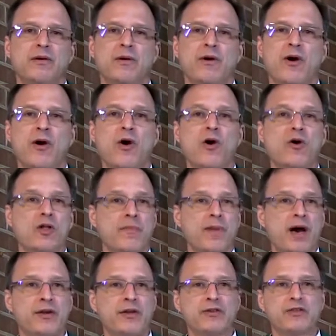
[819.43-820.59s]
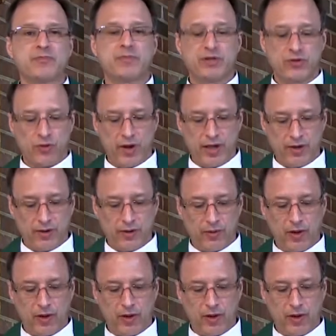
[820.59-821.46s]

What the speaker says: all about his betrayal,